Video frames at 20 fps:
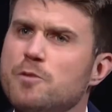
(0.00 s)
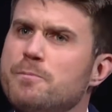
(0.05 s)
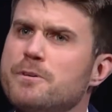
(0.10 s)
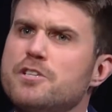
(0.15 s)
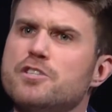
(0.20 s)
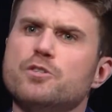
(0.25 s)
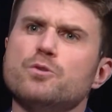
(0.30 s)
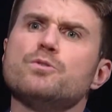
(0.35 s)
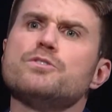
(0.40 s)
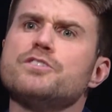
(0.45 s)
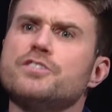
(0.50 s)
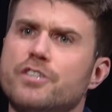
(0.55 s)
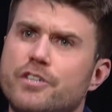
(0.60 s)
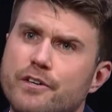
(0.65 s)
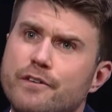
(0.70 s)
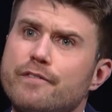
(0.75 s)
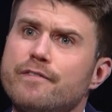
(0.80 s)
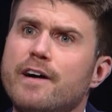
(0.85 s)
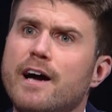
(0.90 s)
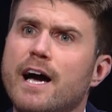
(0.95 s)
you'd be dual
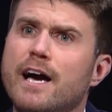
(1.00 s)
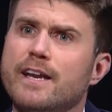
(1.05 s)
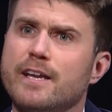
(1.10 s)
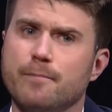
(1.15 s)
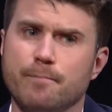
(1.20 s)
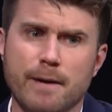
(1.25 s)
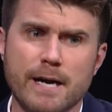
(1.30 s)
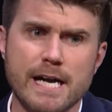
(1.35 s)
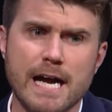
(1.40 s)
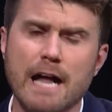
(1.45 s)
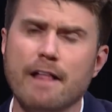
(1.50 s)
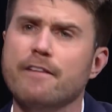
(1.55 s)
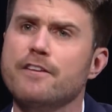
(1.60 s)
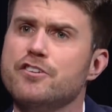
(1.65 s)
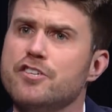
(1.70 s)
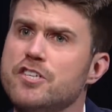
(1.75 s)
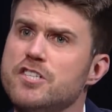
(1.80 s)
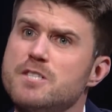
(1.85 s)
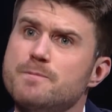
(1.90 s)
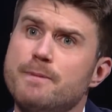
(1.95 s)
certified in
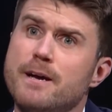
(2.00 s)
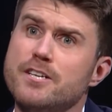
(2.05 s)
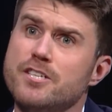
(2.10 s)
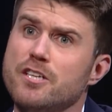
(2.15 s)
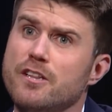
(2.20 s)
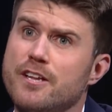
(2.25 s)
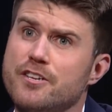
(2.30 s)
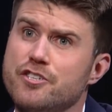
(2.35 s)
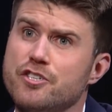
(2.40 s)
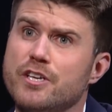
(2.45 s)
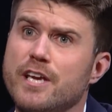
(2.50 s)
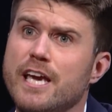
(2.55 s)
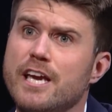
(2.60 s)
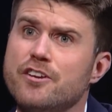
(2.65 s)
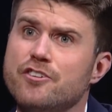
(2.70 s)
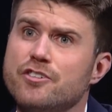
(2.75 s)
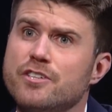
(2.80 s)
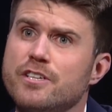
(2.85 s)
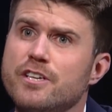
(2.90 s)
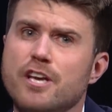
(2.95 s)
biology and special
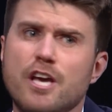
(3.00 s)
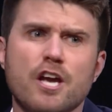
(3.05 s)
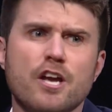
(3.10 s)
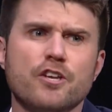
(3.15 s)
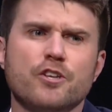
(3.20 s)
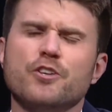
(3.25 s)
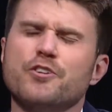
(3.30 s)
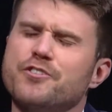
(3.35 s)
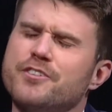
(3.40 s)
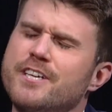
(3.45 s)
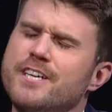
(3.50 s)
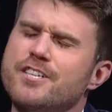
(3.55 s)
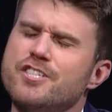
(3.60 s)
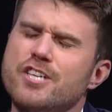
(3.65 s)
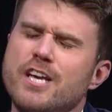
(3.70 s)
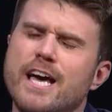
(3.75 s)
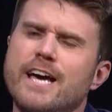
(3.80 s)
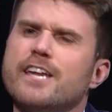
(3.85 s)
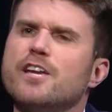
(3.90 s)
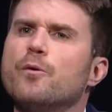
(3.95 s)
education. You'll
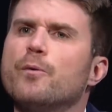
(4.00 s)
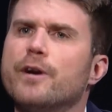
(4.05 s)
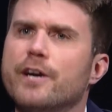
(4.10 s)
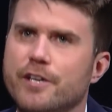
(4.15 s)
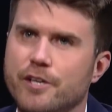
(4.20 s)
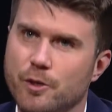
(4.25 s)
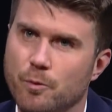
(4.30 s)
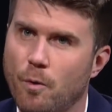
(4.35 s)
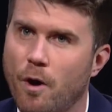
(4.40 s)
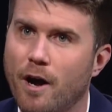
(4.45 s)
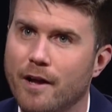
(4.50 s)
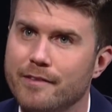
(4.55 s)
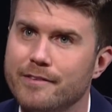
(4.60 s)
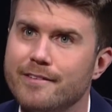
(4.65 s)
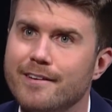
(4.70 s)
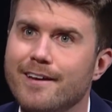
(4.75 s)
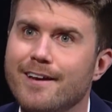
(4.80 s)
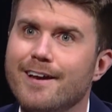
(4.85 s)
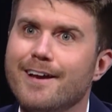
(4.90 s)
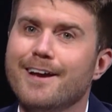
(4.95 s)
teach anywhere you
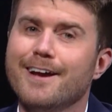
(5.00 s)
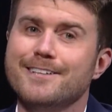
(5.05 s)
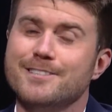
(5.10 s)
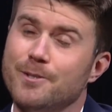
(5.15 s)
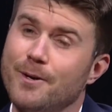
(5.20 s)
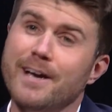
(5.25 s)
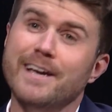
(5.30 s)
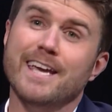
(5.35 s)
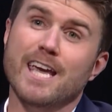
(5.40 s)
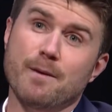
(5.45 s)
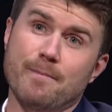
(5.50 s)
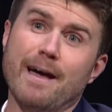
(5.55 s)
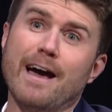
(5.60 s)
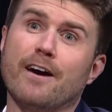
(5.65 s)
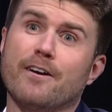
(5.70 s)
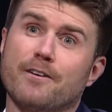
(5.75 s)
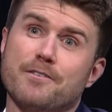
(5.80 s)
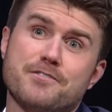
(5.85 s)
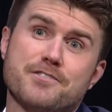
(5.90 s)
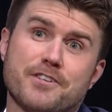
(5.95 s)
want. So I came
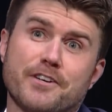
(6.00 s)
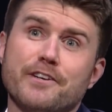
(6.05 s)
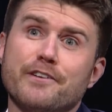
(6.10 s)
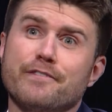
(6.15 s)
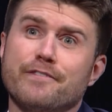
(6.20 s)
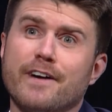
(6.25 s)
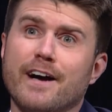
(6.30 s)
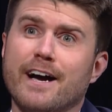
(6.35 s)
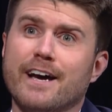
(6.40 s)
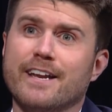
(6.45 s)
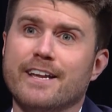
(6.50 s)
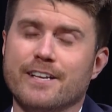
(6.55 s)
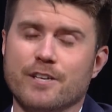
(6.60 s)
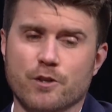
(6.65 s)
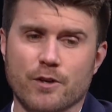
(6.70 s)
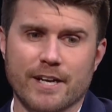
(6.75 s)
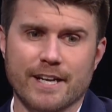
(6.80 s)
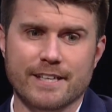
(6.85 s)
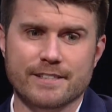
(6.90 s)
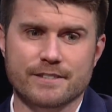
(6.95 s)
out, I was certified in
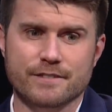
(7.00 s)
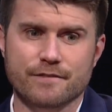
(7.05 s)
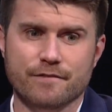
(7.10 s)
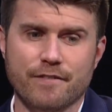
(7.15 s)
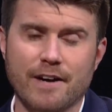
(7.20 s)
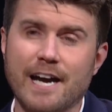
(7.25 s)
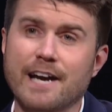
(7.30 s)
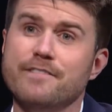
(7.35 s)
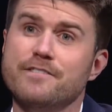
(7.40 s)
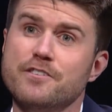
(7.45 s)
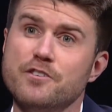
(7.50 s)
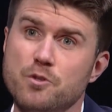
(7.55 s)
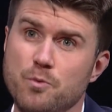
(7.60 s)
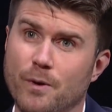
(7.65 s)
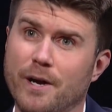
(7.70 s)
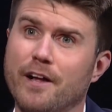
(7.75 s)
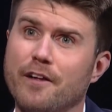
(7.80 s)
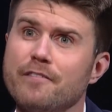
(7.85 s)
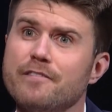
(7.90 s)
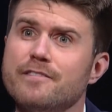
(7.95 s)
grades 5 to
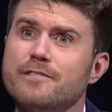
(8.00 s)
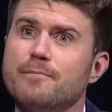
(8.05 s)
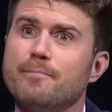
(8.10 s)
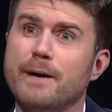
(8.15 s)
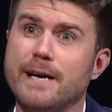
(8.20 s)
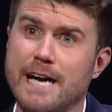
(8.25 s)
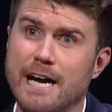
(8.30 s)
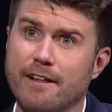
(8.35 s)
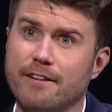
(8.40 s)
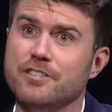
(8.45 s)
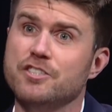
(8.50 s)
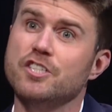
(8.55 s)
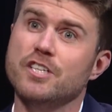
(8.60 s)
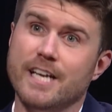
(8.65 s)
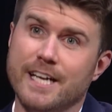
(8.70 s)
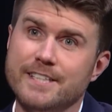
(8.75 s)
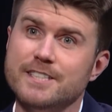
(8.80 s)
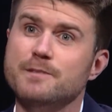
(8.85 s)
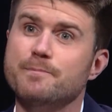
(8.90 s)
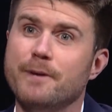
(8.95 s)
12,
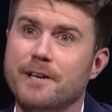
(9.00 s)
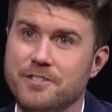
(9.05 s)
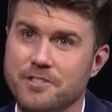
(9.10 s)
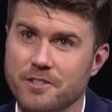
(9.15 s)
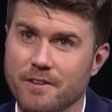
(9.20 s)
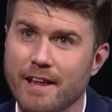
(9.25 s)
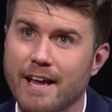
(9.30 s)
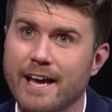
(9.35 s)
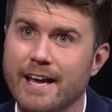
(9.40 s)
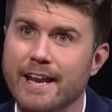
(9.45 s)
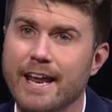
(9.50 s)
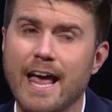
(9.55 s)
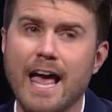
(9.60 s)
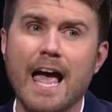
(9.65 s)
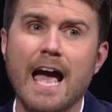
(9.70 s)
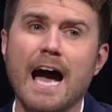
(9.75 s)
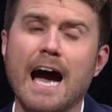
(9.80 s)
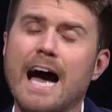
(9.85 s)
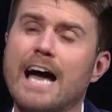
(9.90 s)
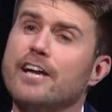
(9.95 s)
biology and special ed.
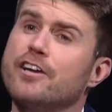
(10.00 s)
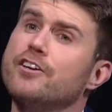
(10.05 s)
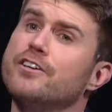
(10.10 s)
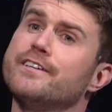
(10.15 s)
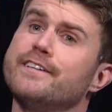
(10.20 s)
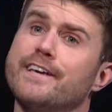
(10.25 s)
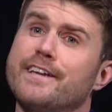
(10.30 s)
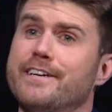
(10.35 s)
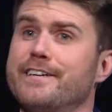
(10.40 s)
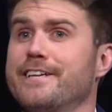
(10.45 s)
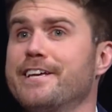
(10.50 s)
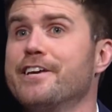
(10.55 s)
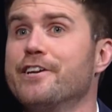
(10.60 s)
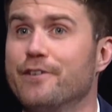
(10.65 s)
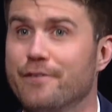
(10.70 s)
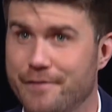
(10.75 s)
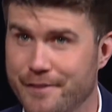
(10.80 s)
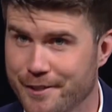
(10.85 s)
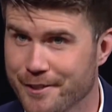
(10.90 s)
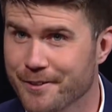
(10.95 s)
I couldn't get an
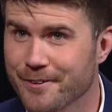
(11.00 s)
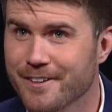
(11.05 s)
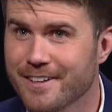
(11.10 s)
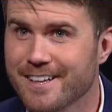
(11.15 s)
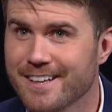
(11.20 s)
interview